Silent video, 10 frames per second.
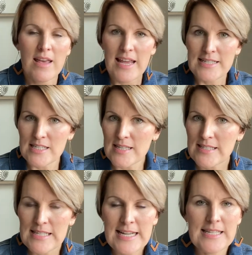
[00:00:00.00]
It's
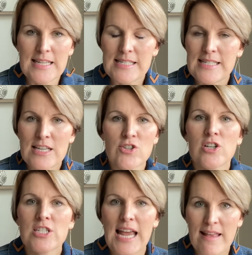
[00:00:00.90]
the, it's the
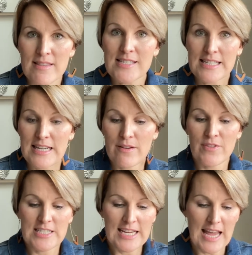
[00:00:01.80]
scissors and the
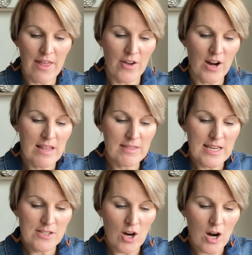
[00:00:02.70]
sleeve together. And
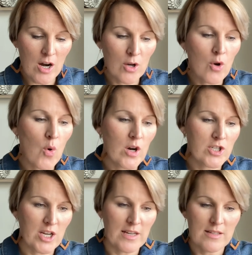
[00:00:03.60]
these are
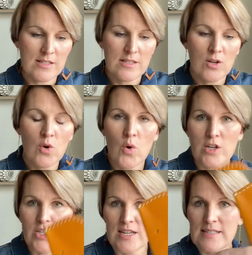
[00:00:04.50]
gorgeous,
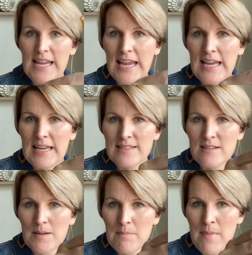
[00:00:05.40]
gorgeous,
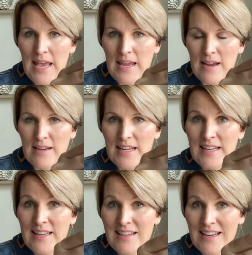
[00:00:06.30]
handmade
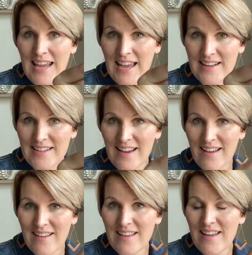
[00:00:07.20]
in
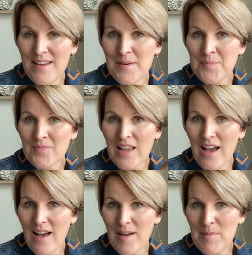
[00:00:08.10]
Canada
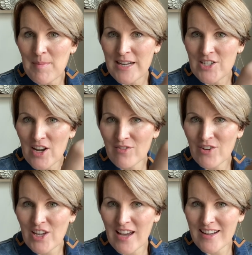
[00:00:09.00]
um, by Jennifer
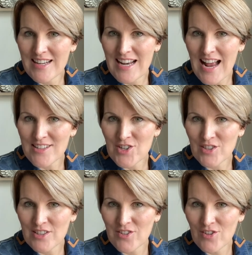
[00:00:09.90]
Young, and it has her
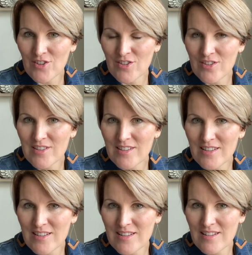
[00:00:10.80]
little
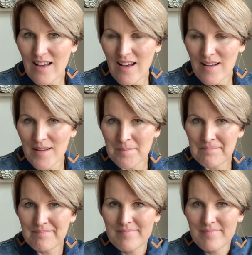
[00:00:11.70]
um,
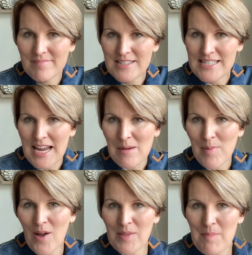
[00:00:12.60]
stamp
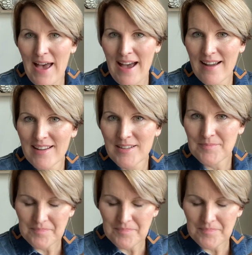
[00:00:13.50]
on the back.